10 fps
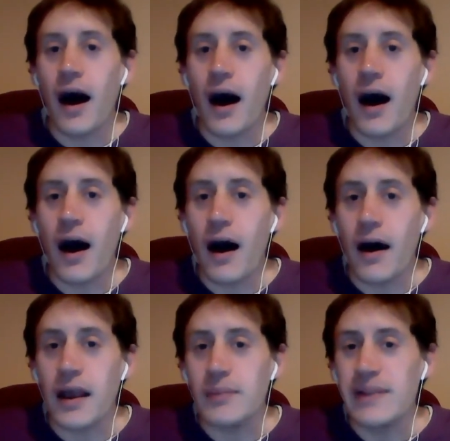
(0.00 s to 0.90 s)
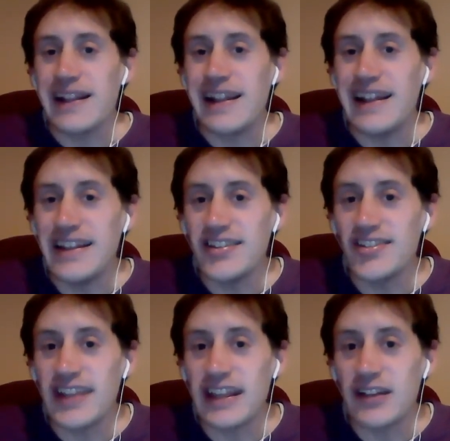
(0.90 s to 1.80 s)
I'm
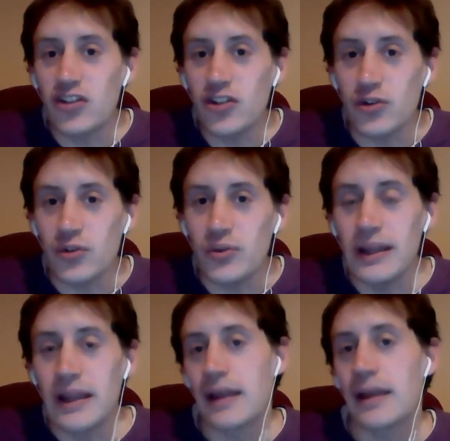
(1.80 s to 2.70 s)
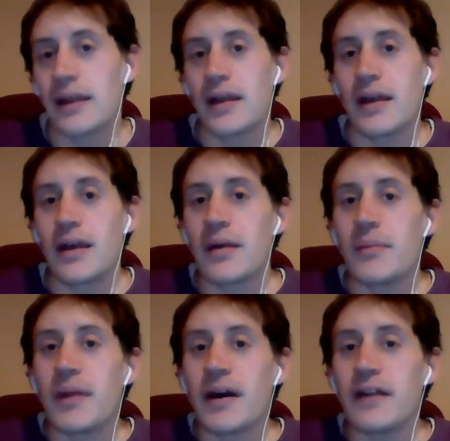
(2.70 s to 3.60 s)
listening to
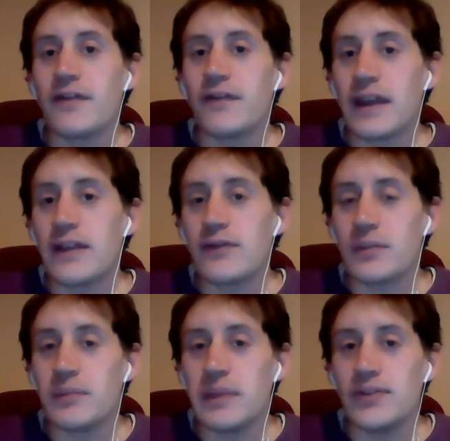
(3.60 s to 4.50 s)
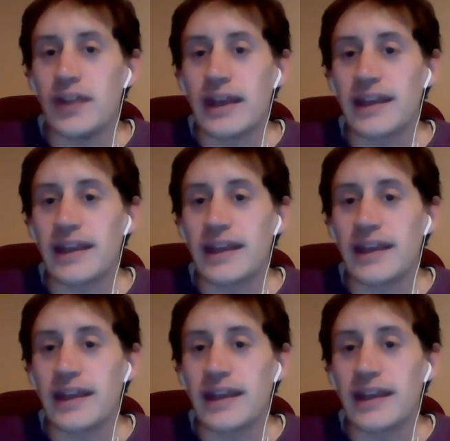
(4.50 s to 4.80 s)
my favourite music.